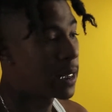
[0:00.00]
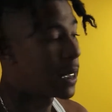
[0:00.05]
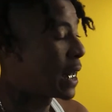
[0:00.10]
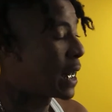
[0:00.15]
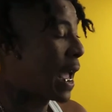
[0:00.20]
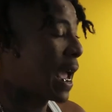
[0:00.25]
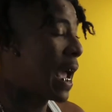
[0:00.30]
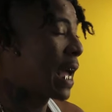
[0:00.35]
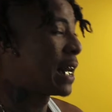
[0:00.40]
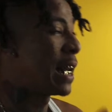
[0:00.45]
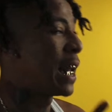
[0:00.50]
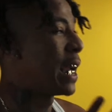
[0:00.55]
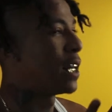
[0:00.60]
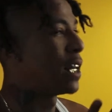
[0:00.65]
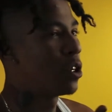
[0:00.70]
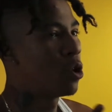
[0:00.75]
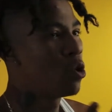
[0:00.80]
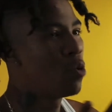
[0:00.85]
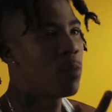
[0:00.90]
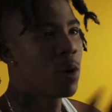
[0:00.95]
And I added
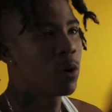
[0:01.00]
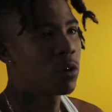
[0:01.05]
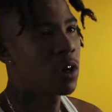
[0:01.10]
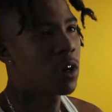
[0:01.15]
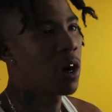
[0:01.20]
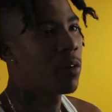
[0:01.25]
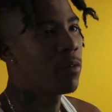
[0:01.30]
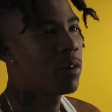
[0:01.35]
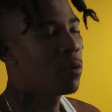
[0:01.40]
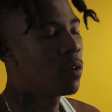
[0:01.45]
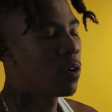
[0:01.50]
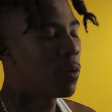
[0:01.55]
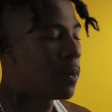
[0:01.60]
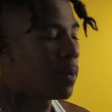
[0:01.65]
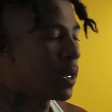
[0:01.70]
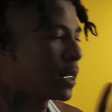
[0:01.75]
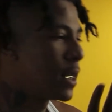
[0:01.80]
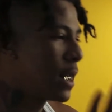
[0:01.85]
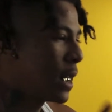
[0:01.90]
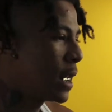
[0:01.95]
like two more songs. I really was gonna be
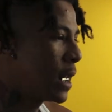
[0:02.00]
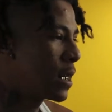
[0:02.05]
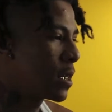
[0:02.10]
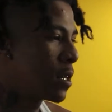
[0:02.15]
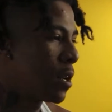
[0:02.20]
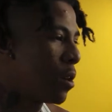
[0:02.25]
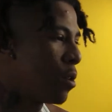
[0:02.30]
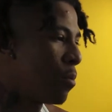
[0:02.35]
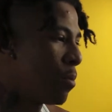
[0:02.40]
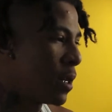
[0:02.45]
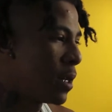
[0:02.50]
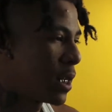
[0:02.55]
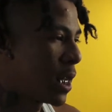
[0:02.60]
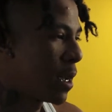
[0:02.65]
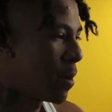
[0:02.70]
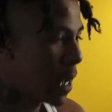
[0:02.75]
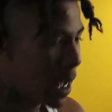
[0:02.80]
a ten song mixtape.